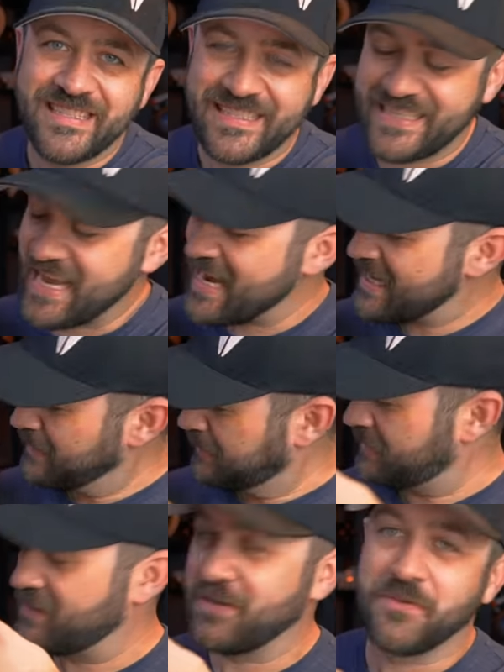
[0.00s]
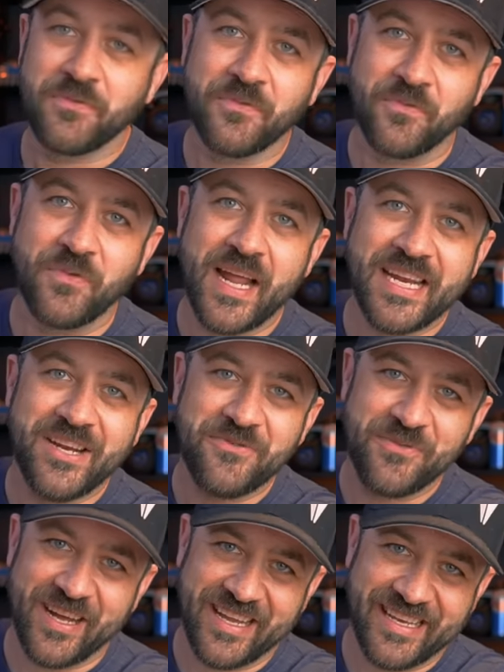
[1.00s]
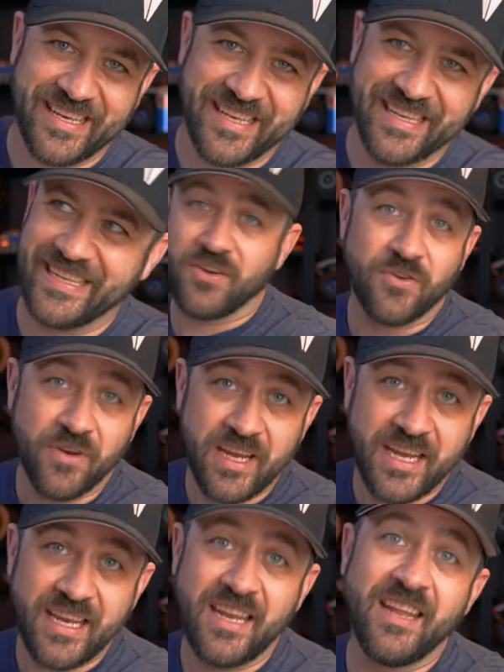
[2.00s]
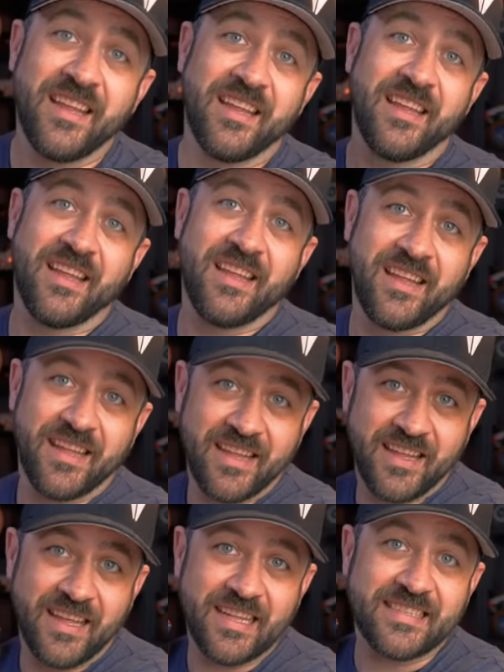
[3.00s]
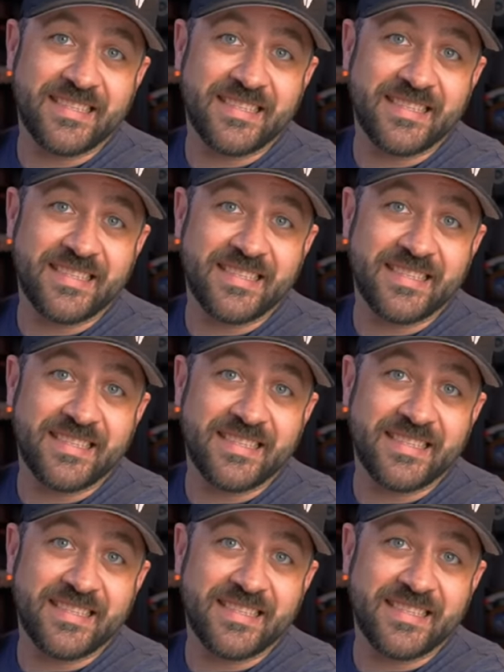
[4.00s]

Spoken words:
Stance ready to run. Green and